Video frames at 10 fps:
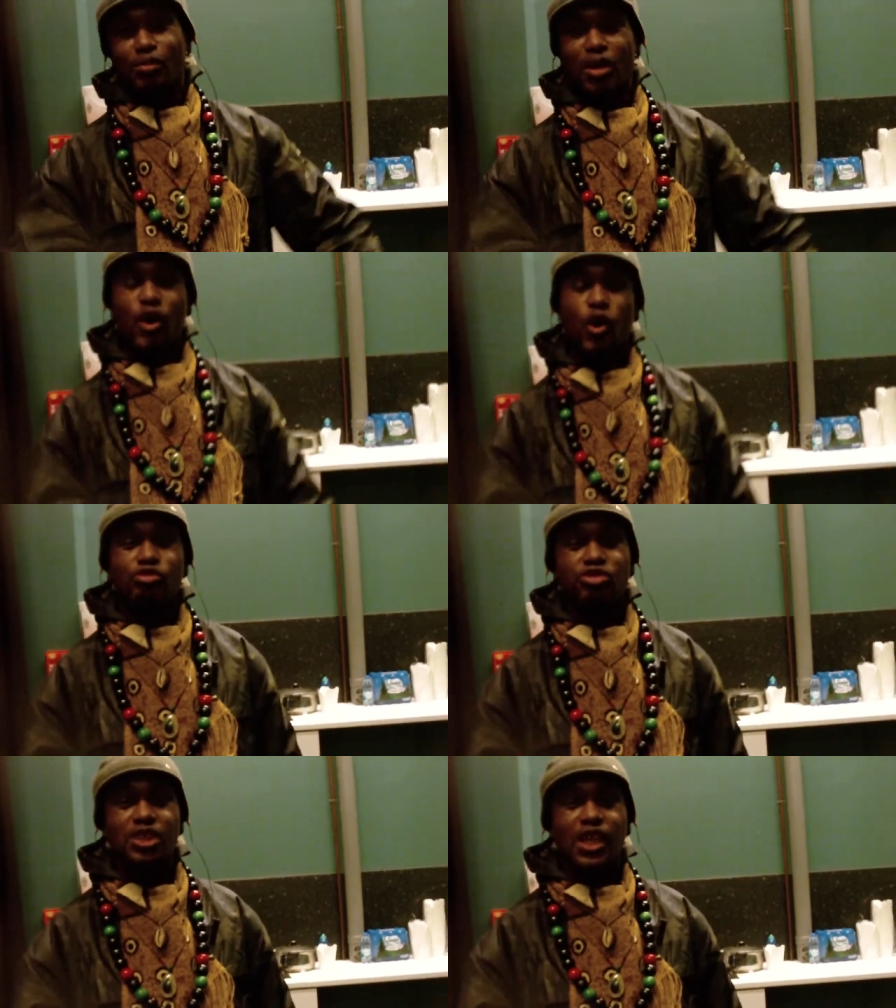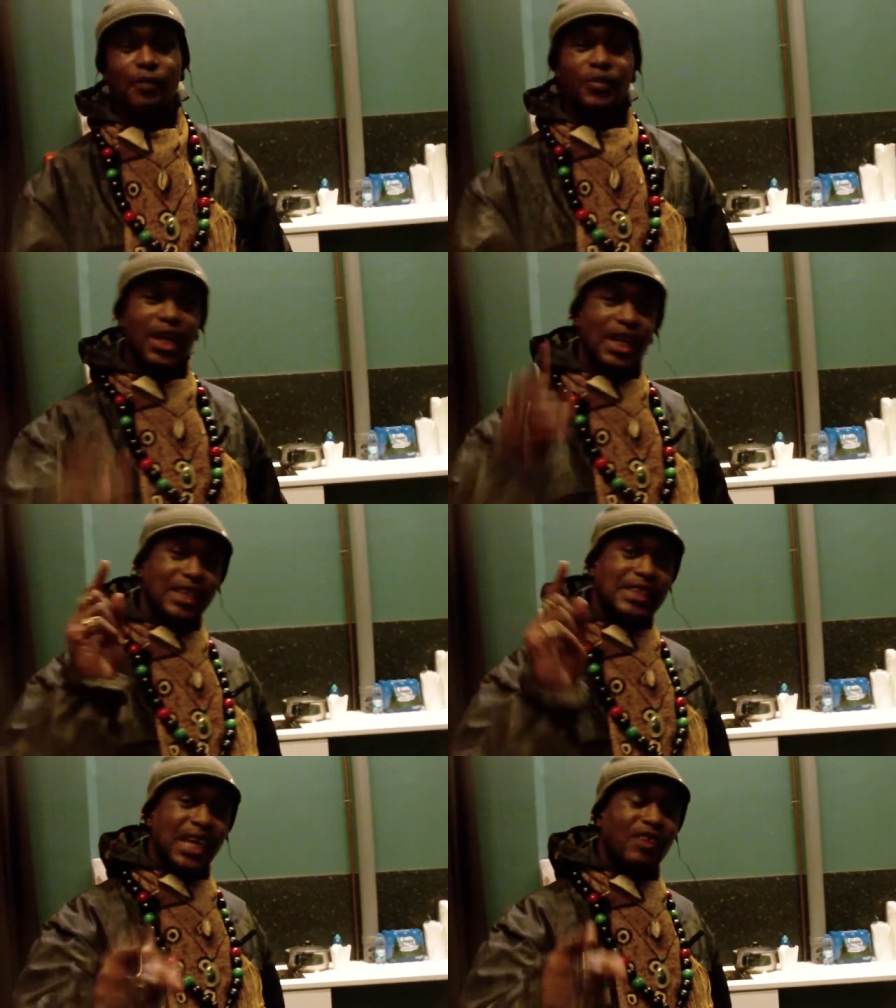Revolve, OG Staff.
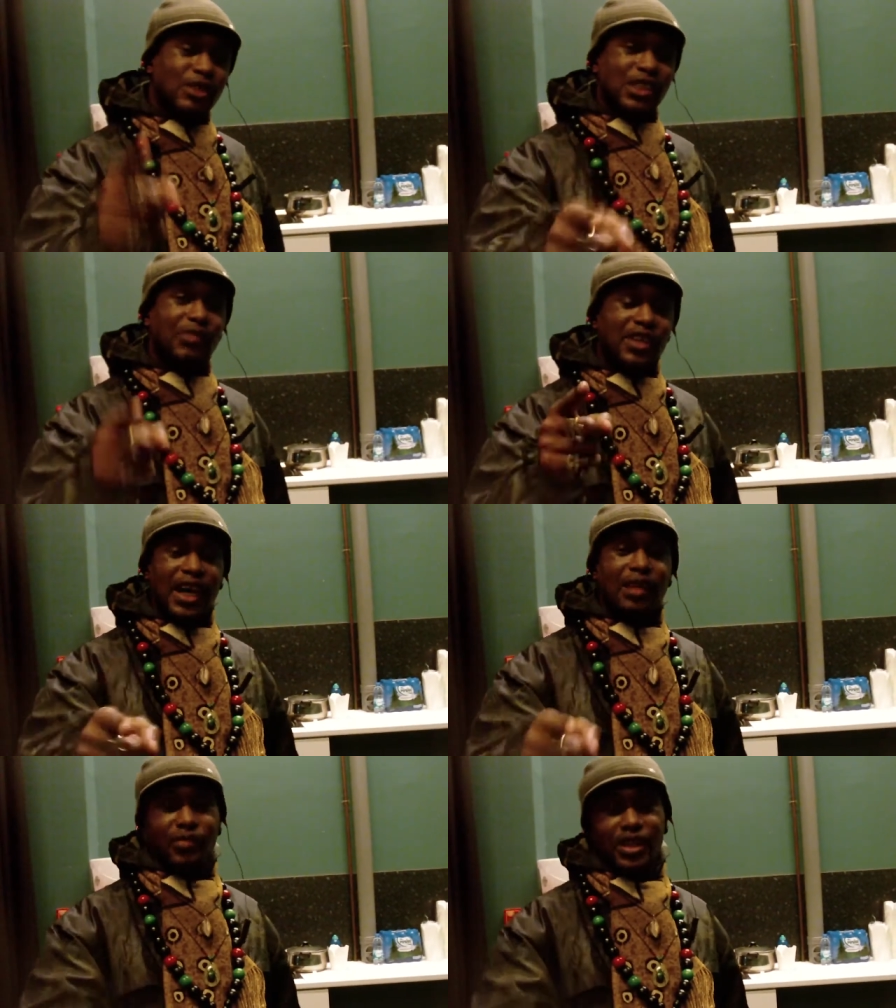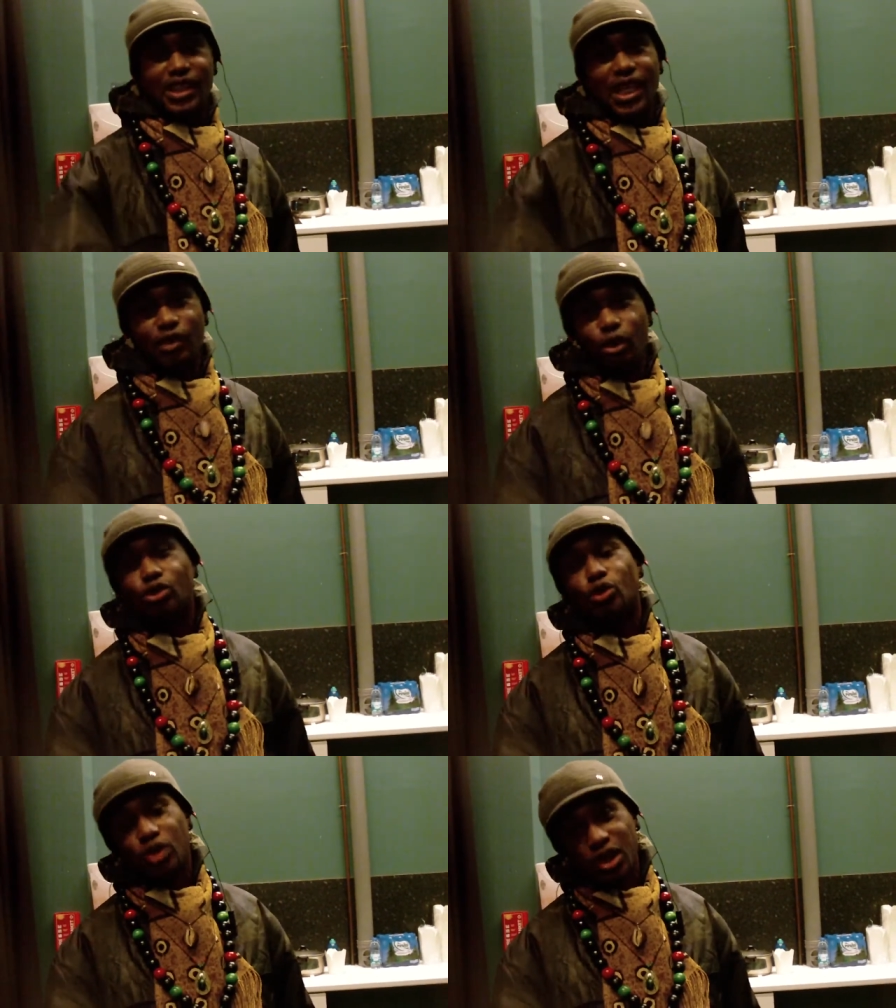
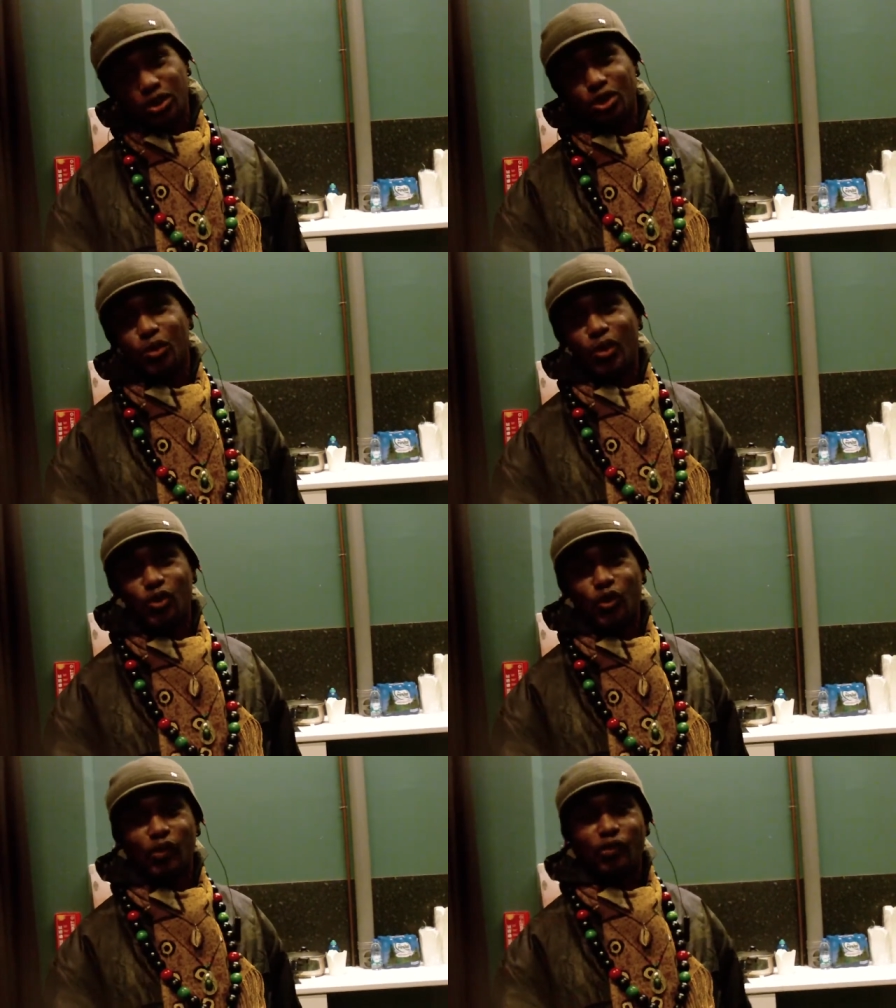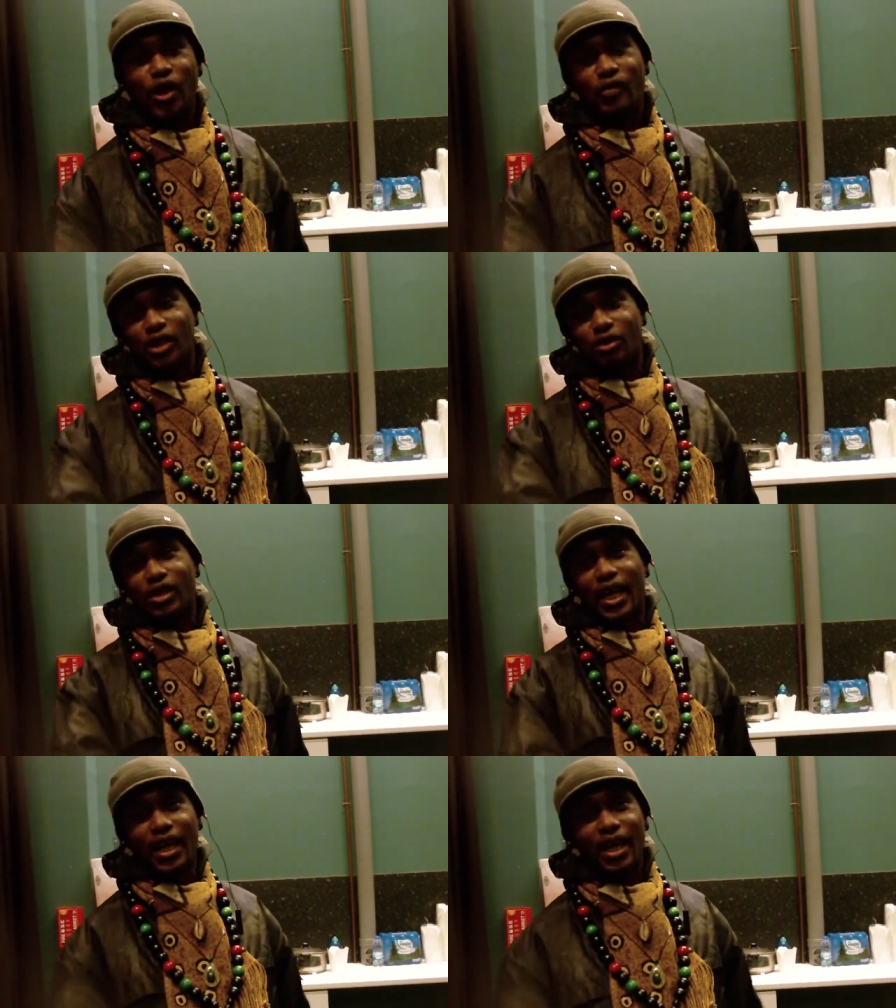07930-262-124 every single
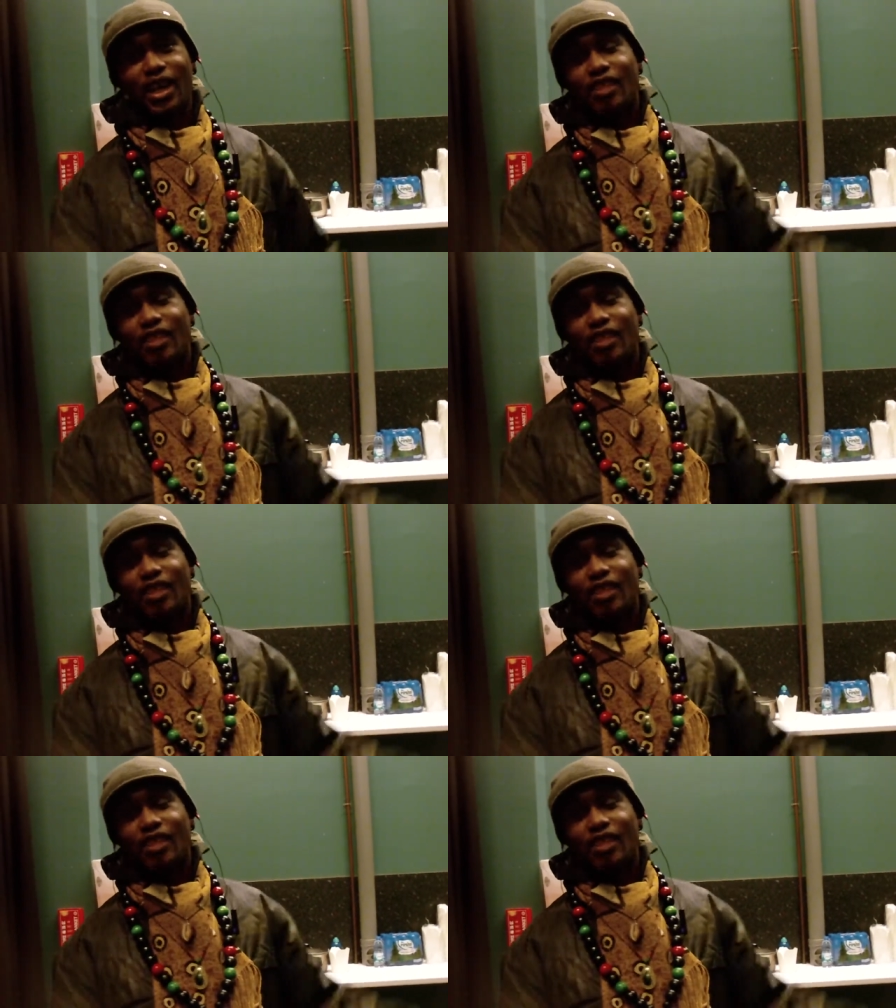day,